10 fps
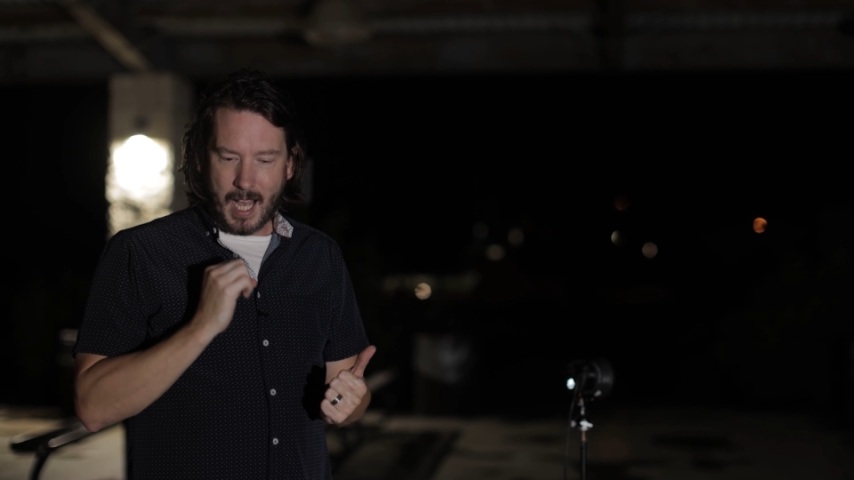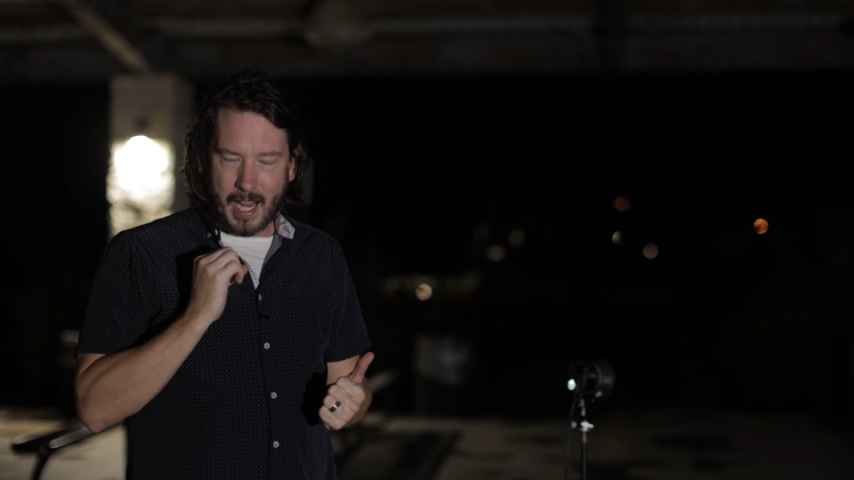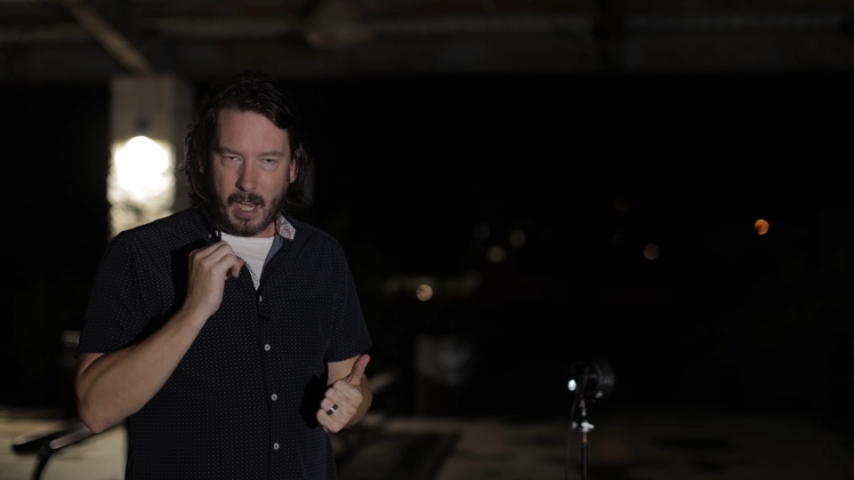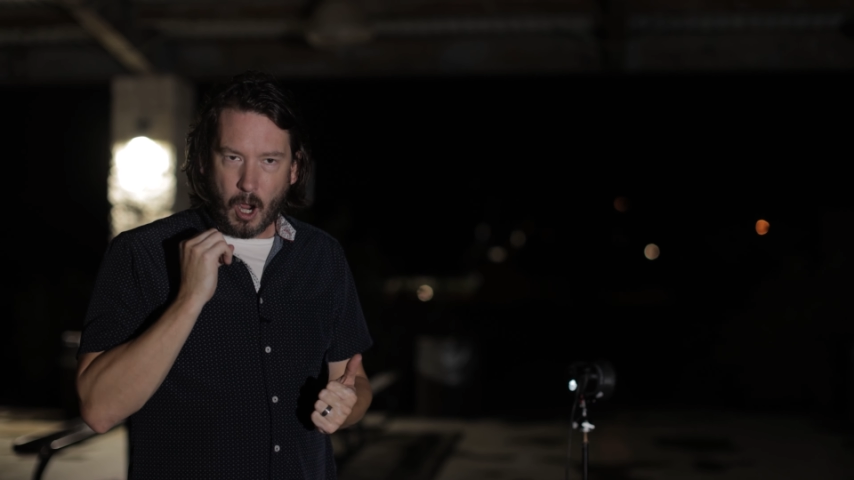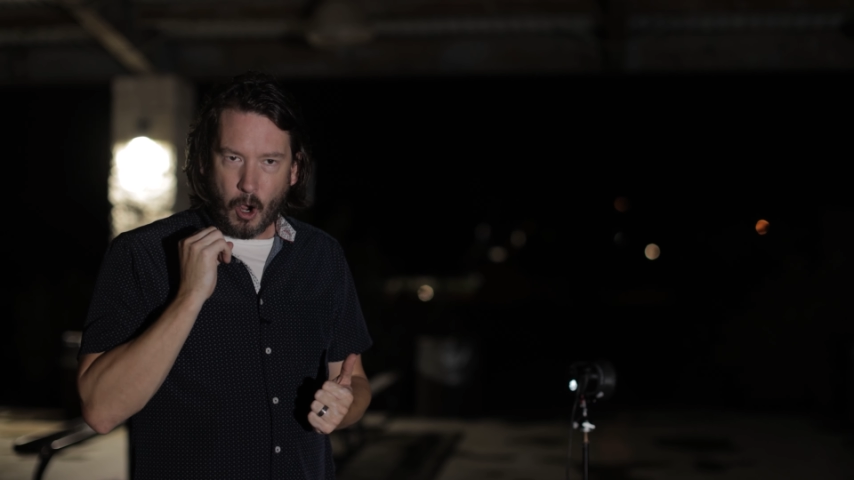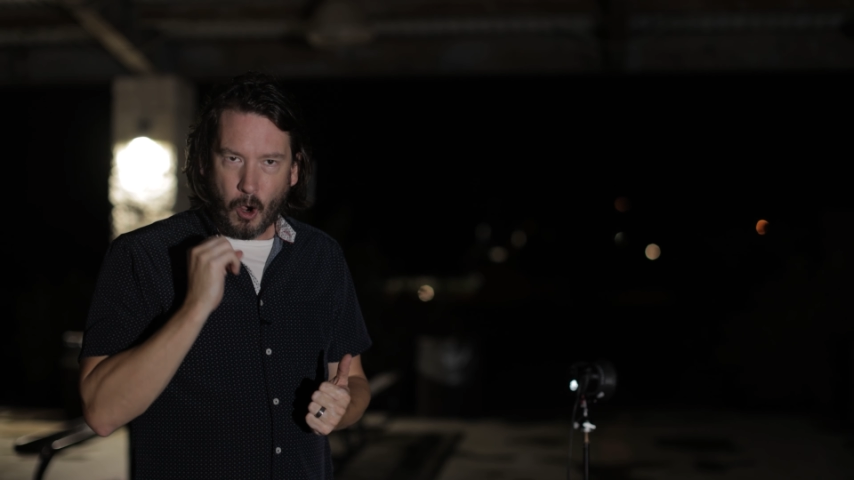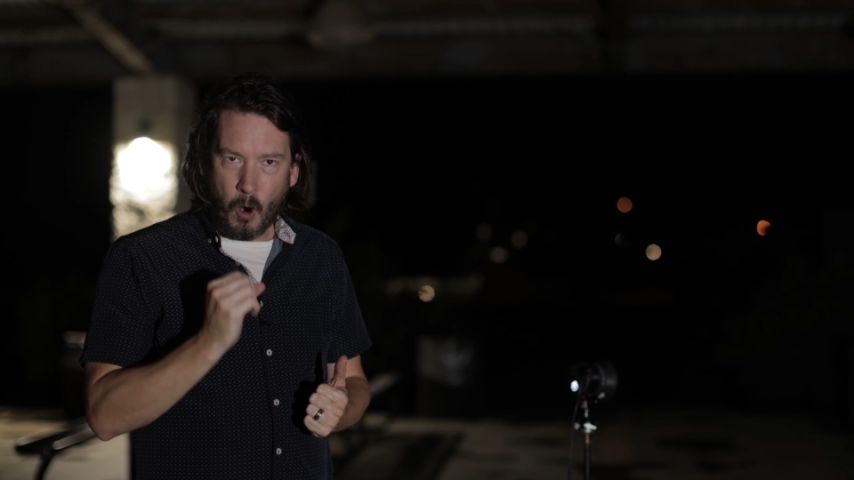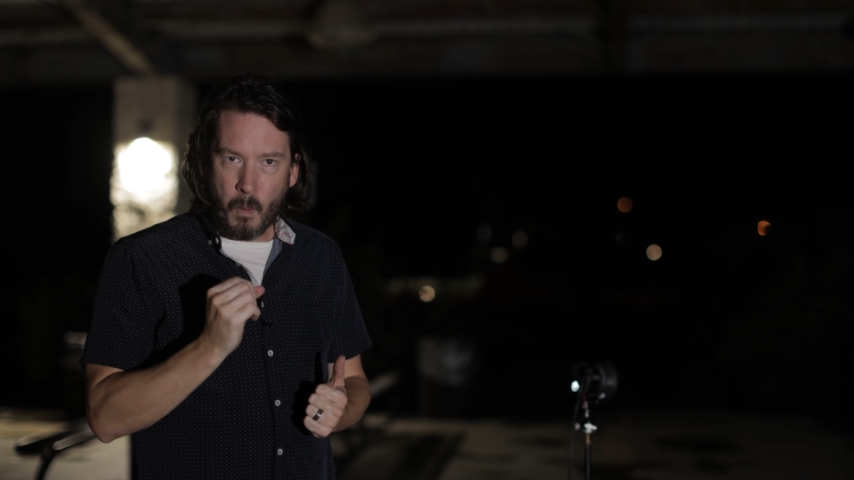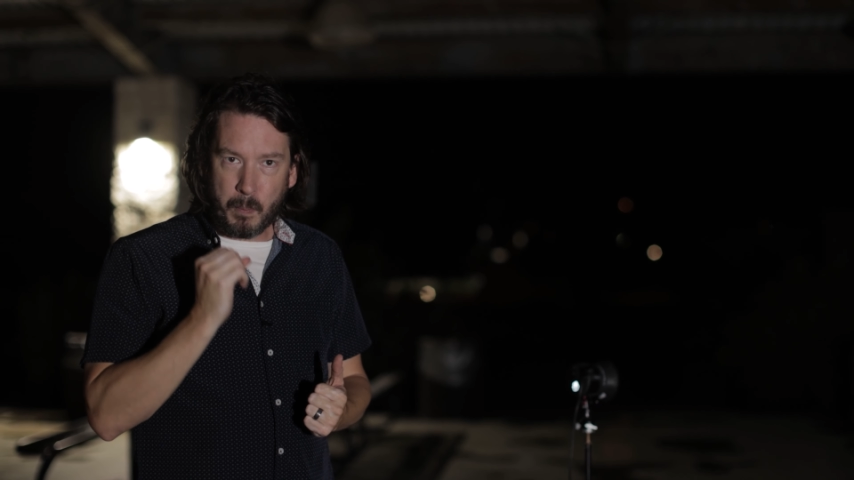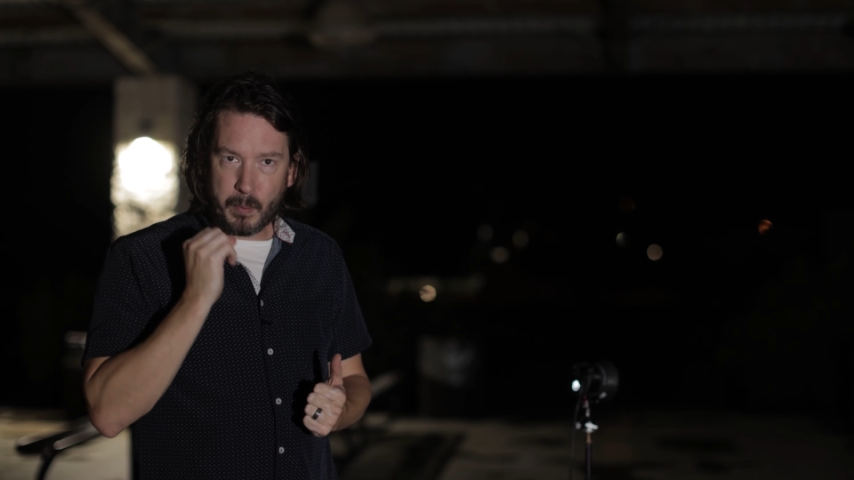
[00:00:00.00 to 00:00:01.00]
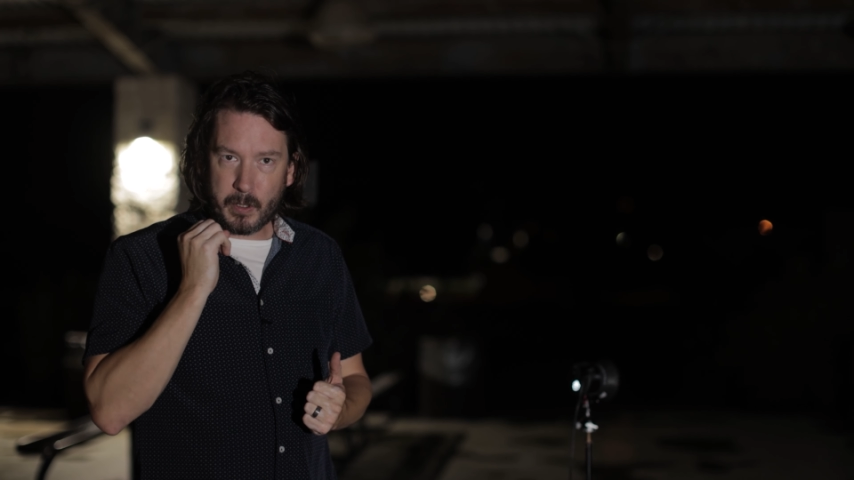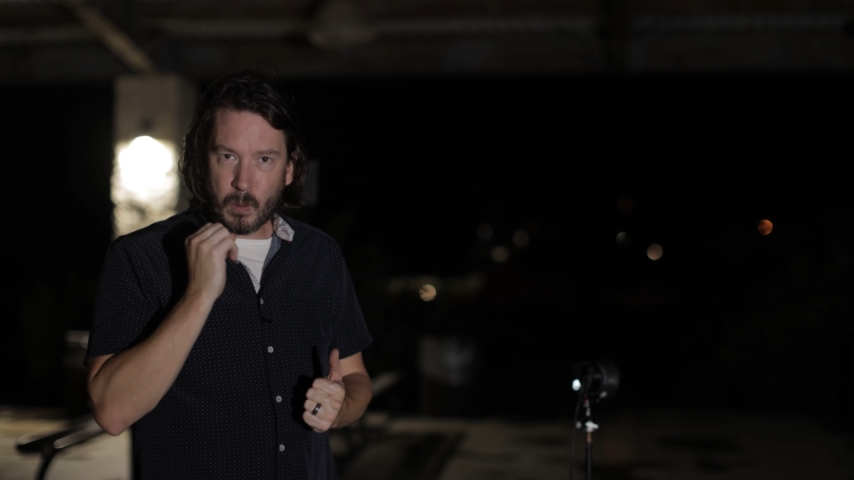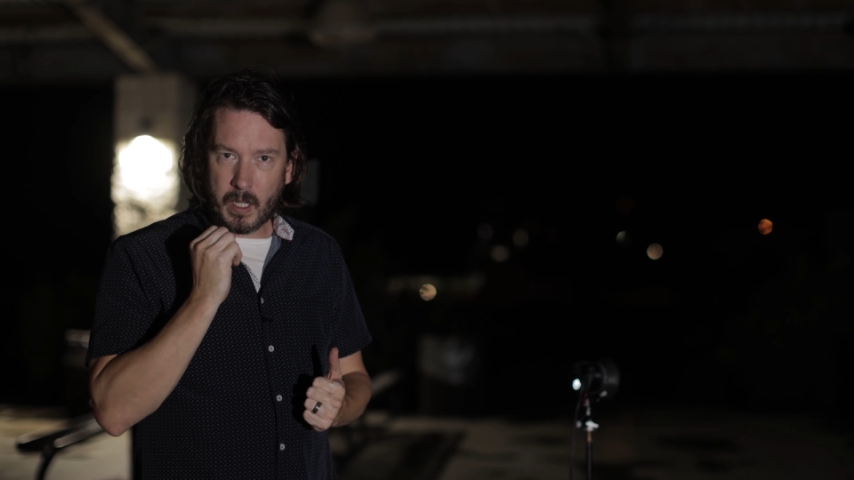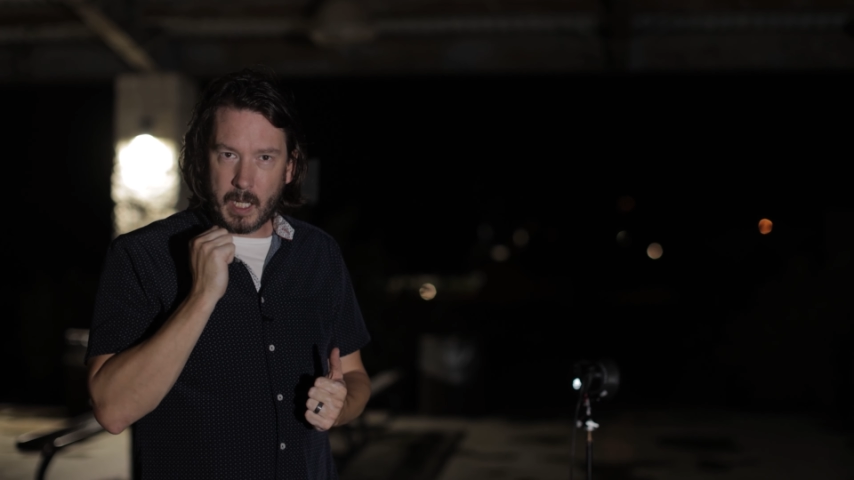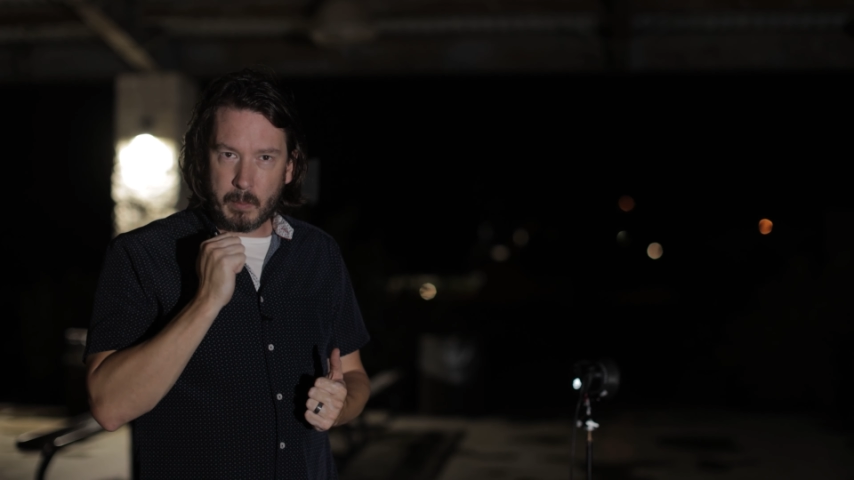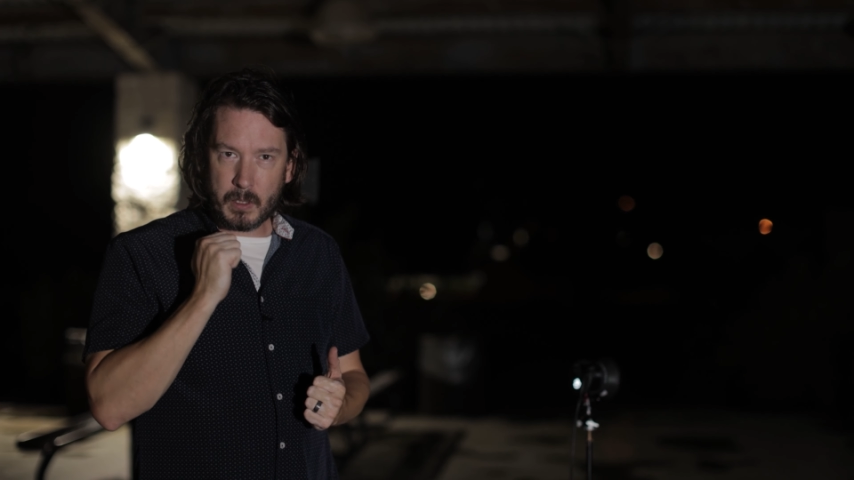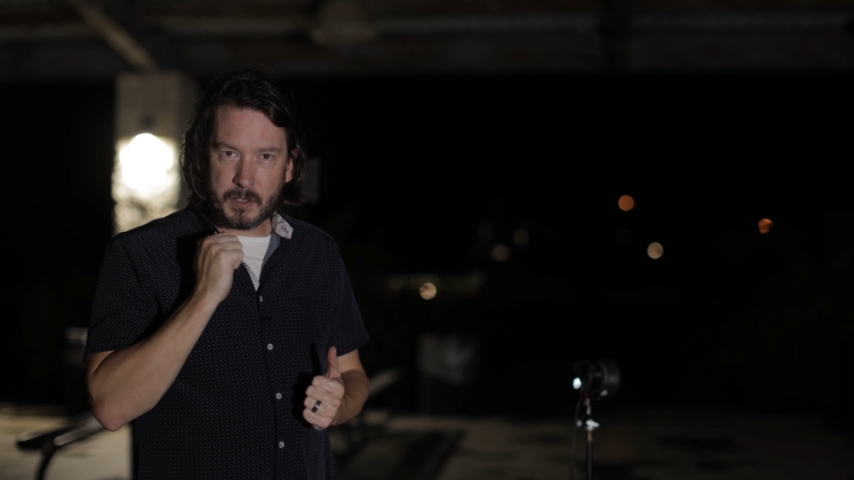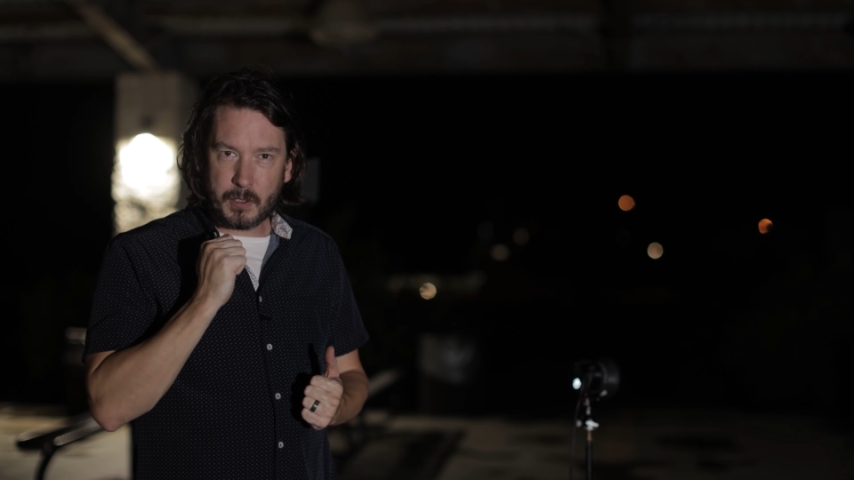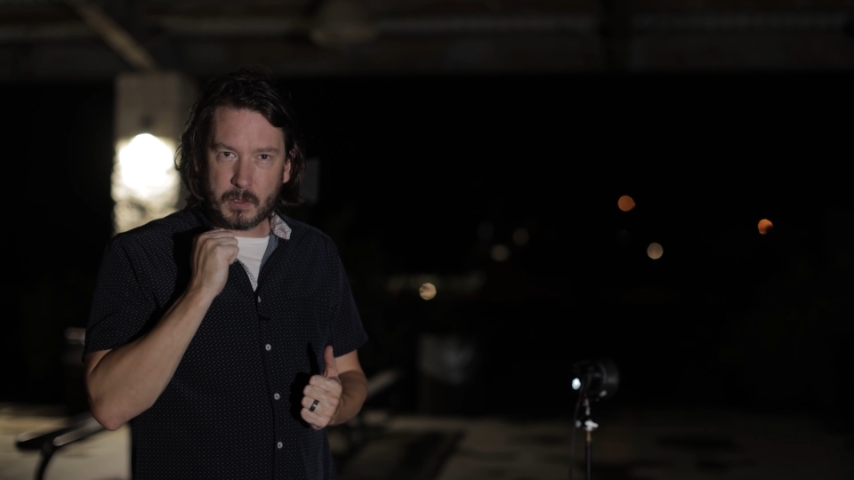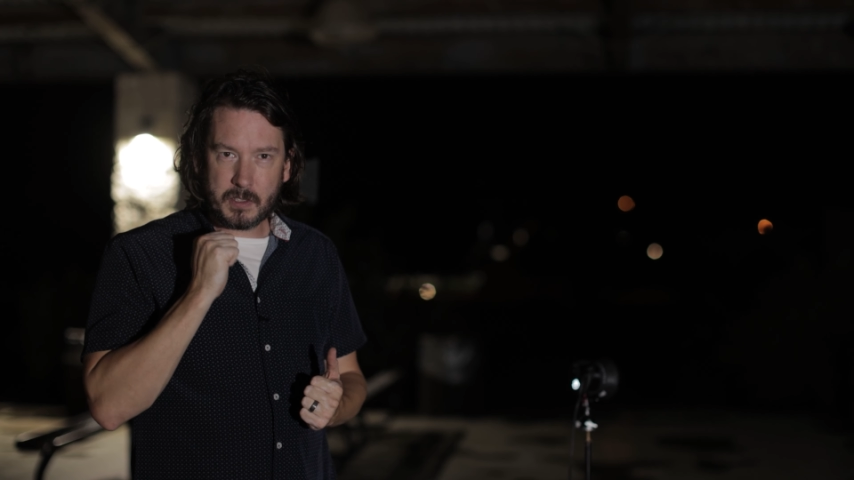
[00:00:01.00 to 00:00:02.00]
I hope you are able
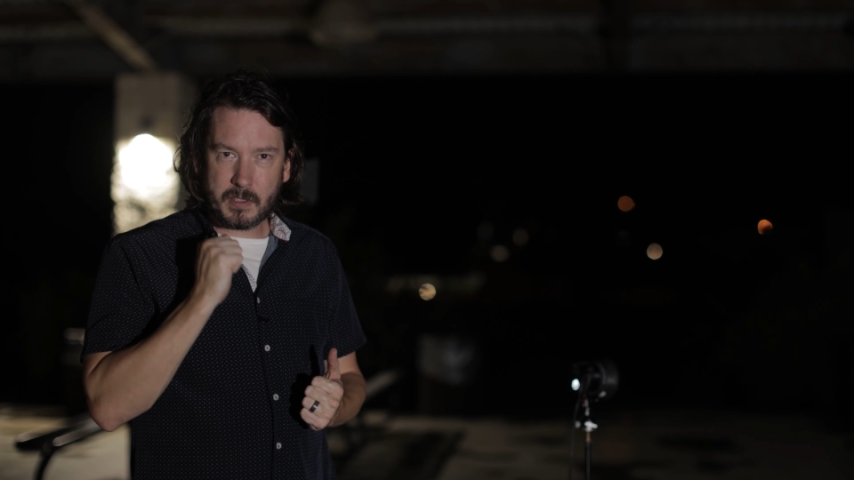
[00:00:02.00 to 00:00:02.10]
to